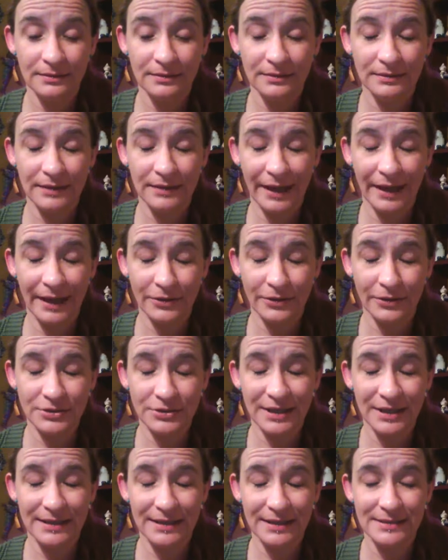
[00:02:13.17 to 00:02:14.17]
the
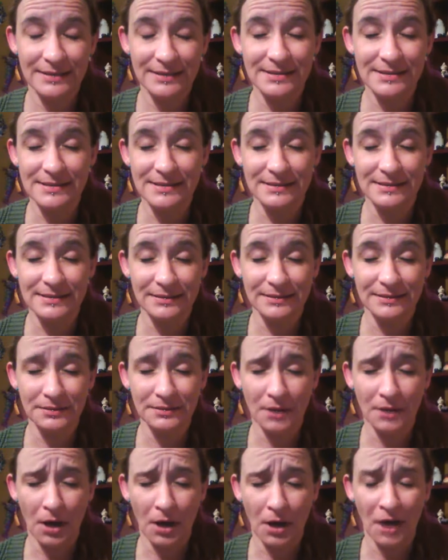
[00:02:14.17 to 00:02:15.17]
energy is
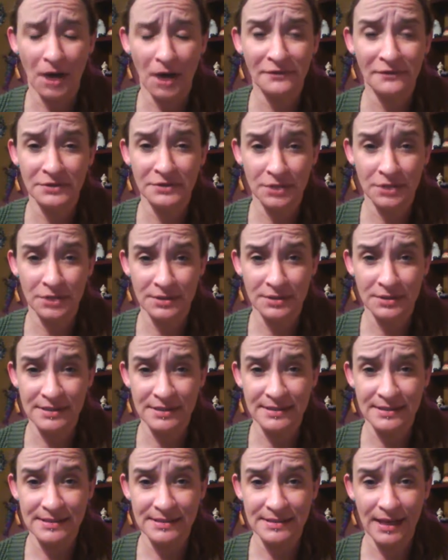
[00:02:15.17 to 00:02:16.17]
off the charts
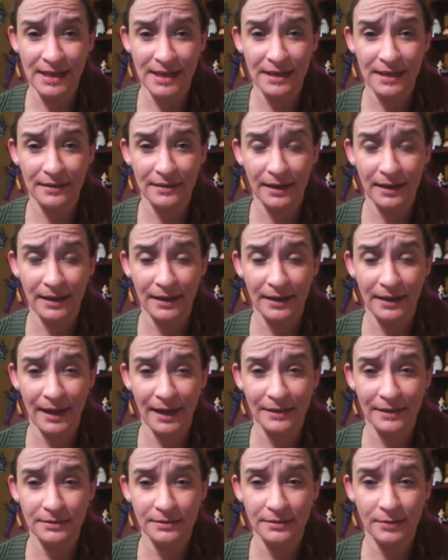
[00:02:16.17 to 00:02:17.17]
insane and
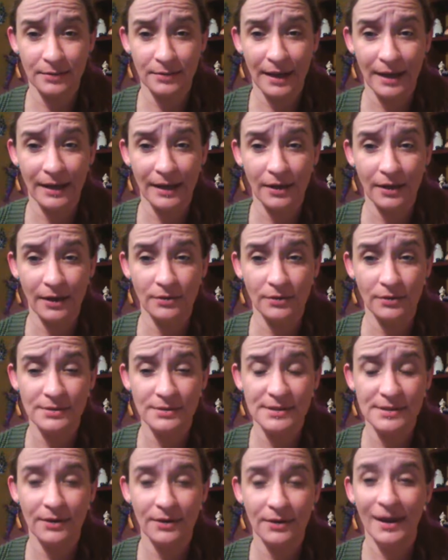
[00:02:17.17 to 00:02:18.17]
heightened right now.
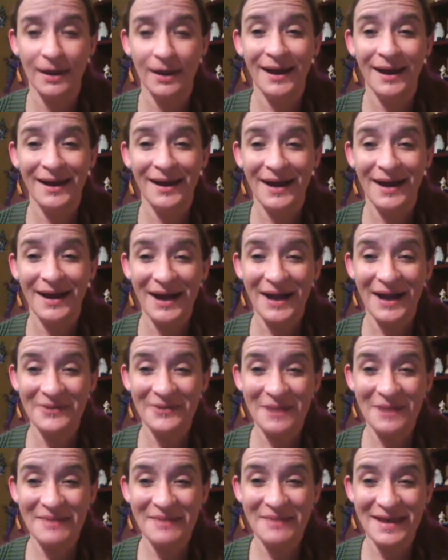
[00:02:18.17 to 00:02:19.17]
So hi,
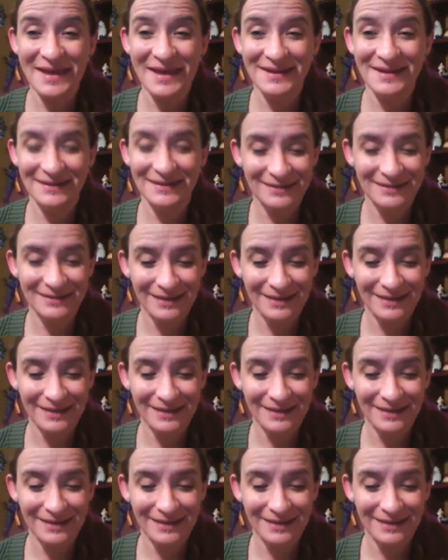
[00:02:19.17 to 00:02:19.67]
Robin.